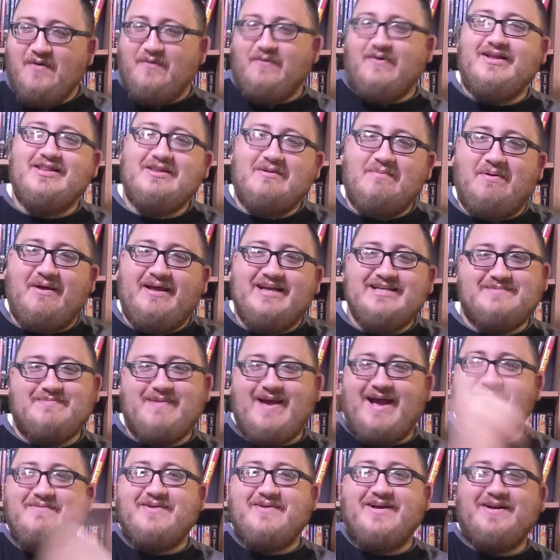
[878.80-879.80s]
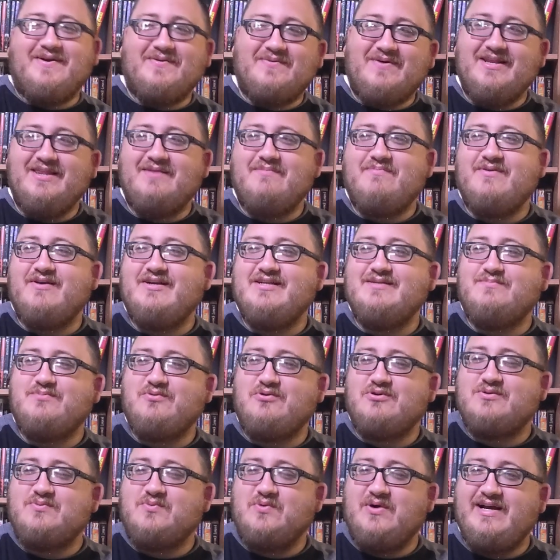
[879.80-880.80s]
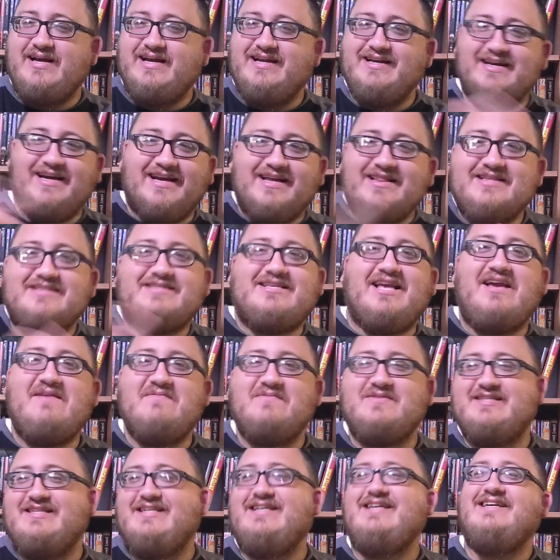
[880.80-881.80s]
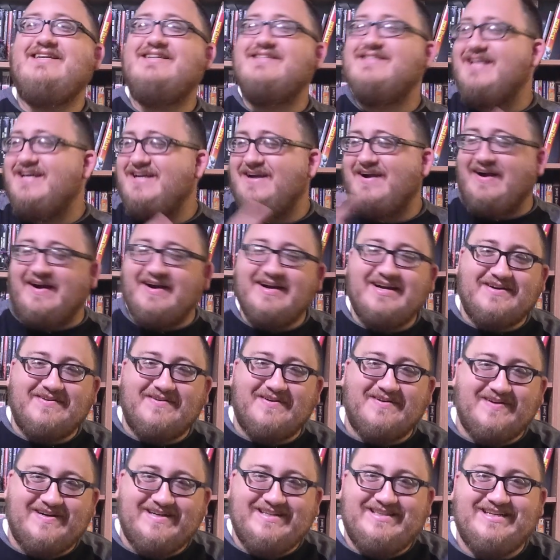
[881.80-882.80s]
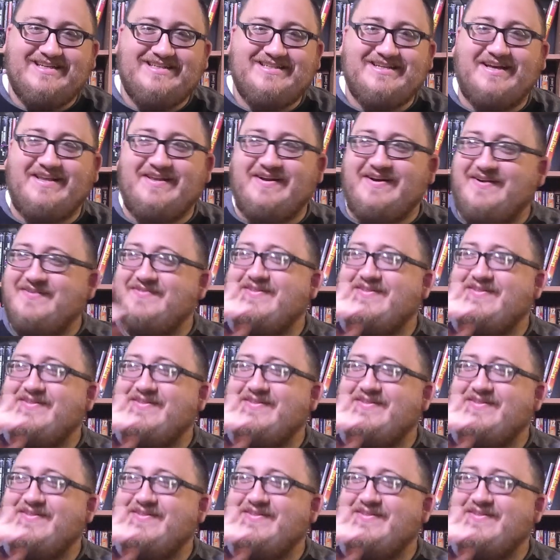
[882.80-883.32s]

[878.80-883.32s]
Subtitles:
one that plays Batman and one that plays Bruce Wayne, in the same scene, like, arguing with each other.